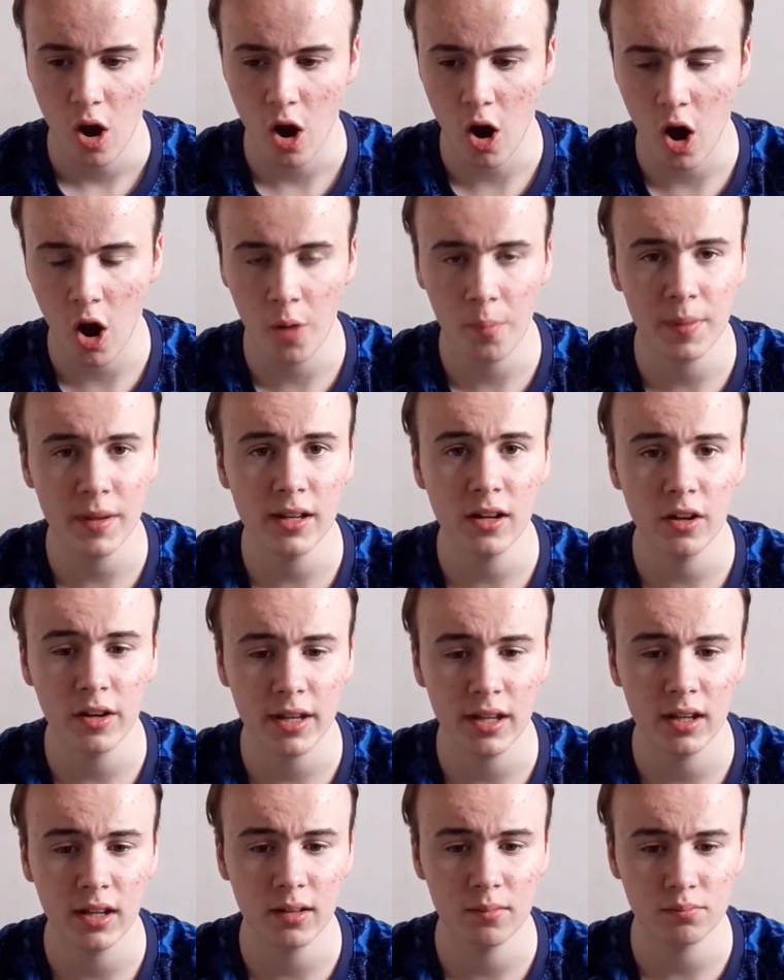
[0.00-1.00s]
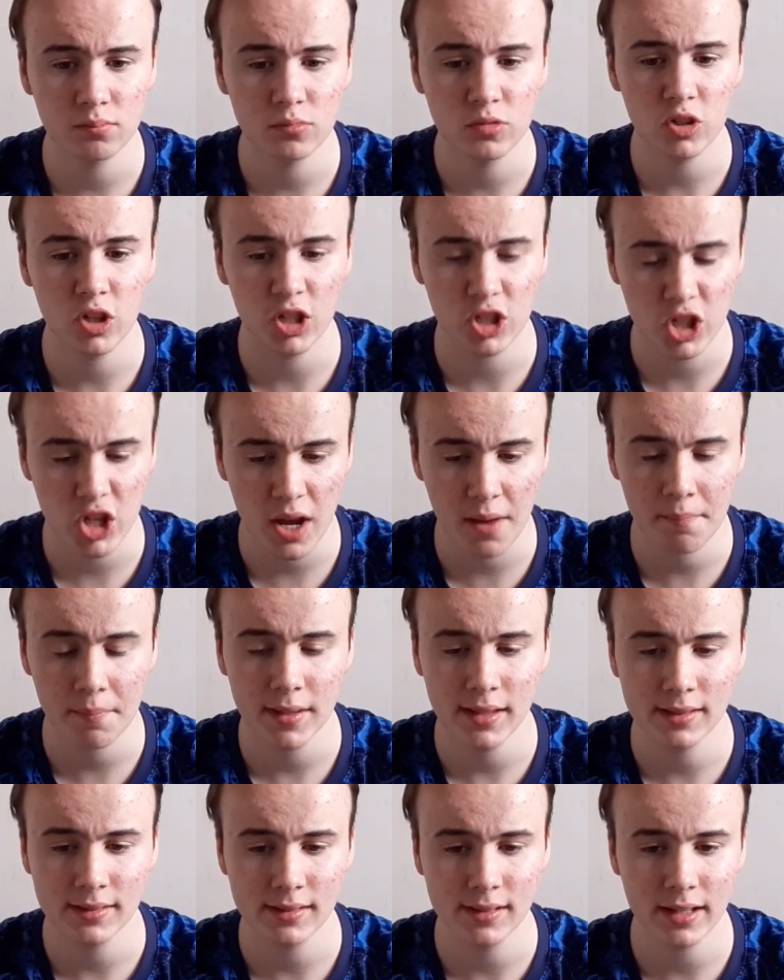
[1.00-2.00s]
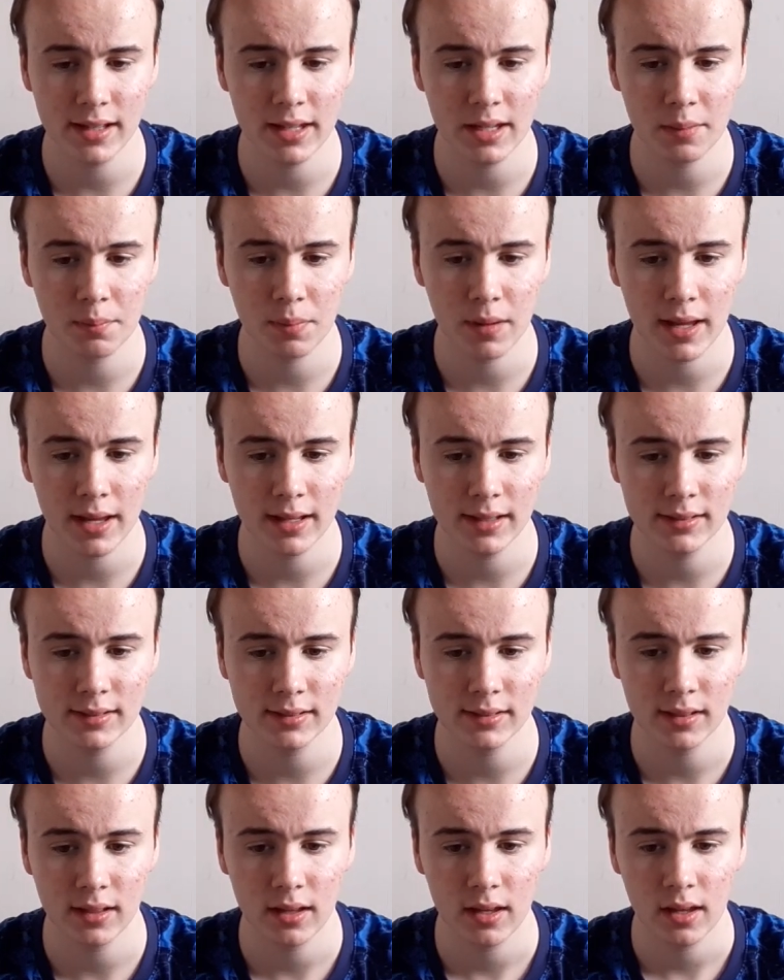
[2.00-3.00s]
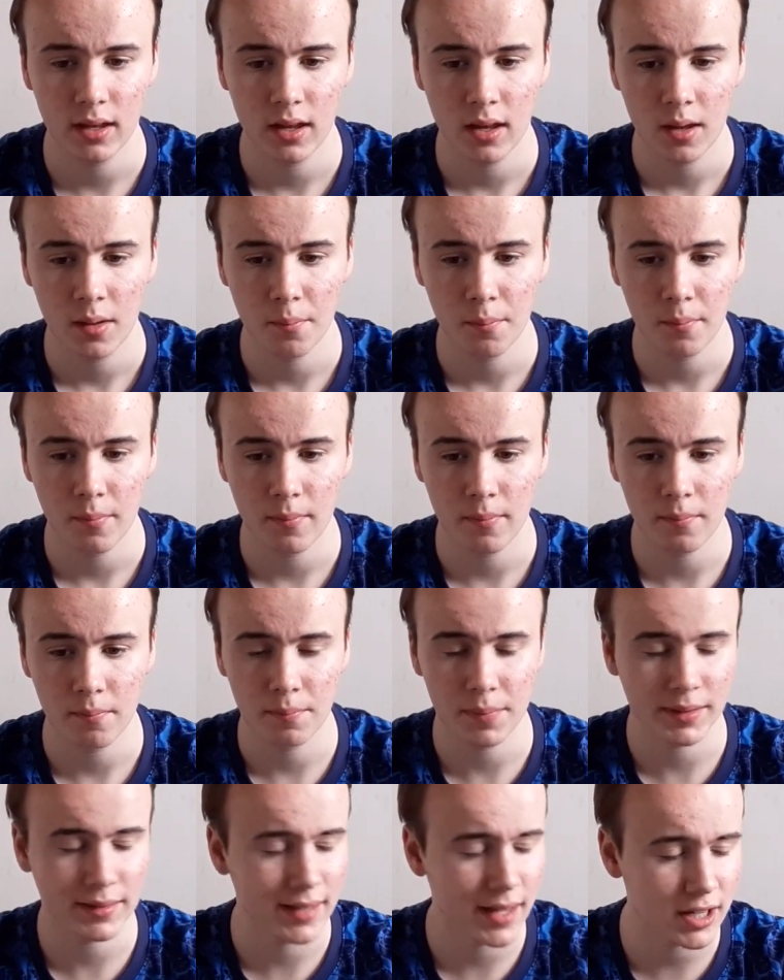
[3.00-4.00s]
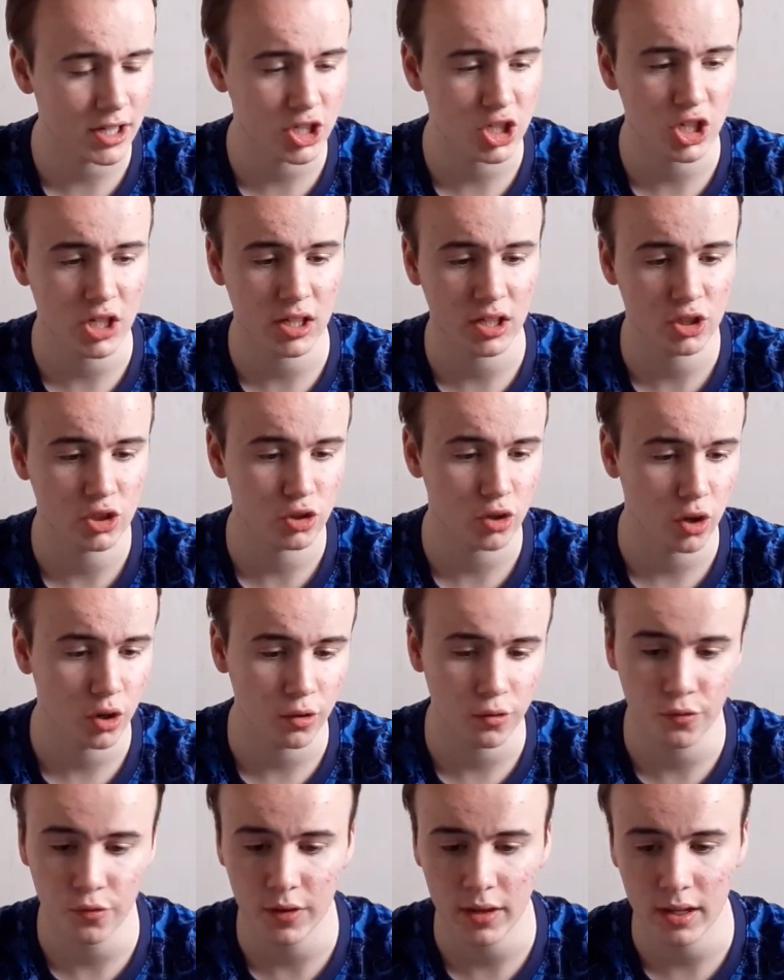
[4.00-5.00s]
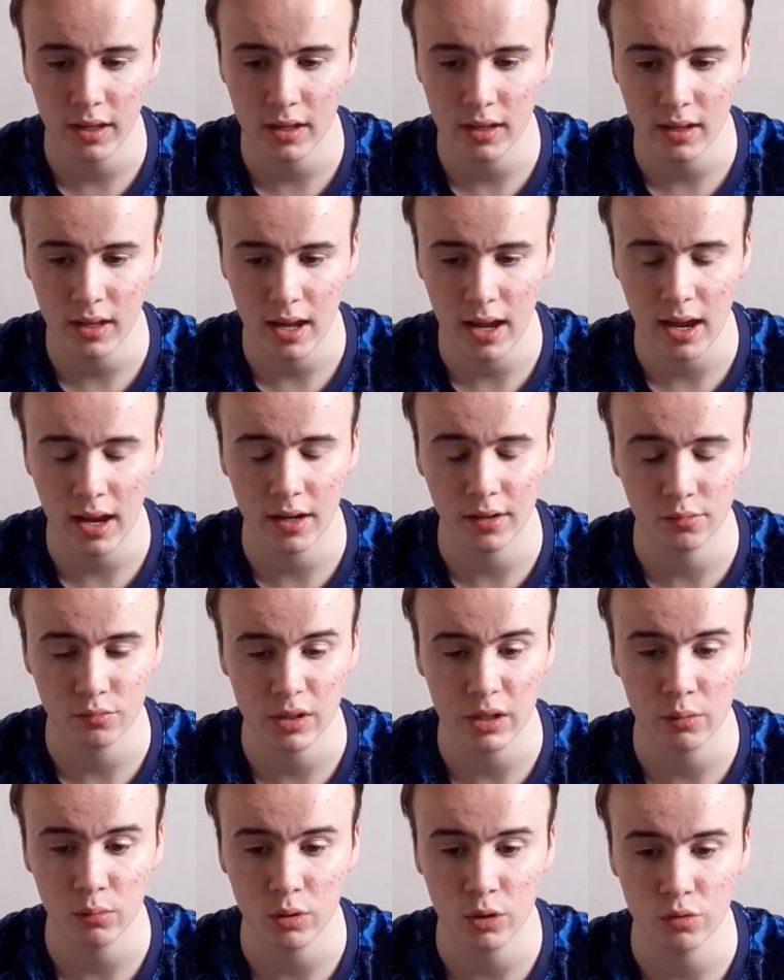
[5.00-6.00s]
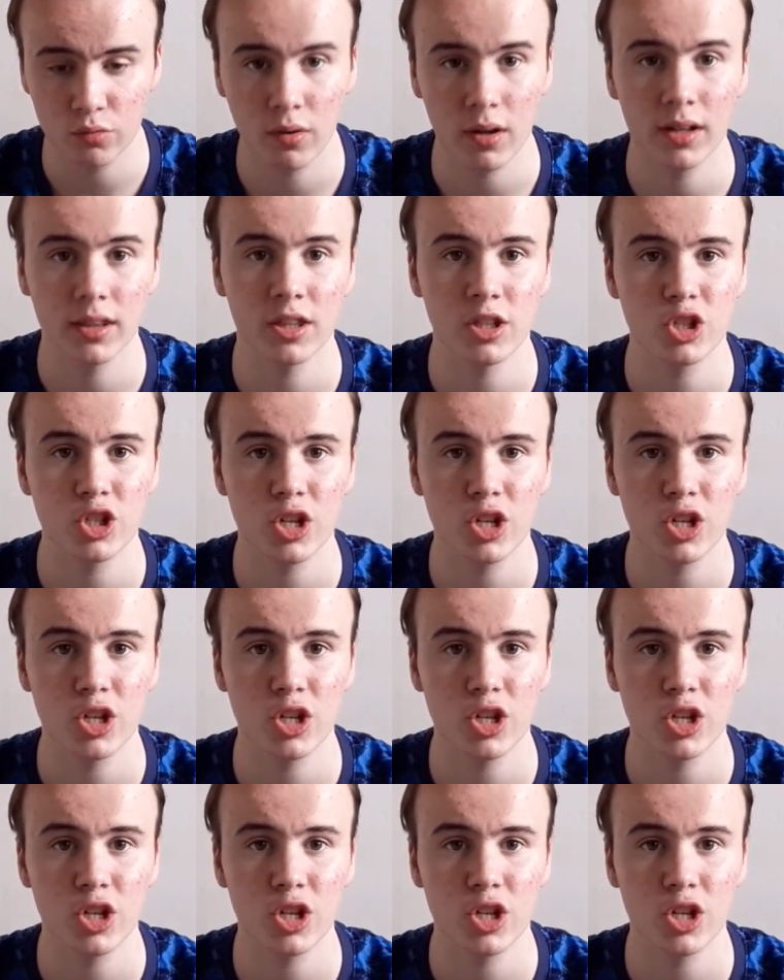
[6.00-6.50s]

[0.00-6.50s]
I'll be looking at a Champions League place, potentially a trophy, and a real good run in the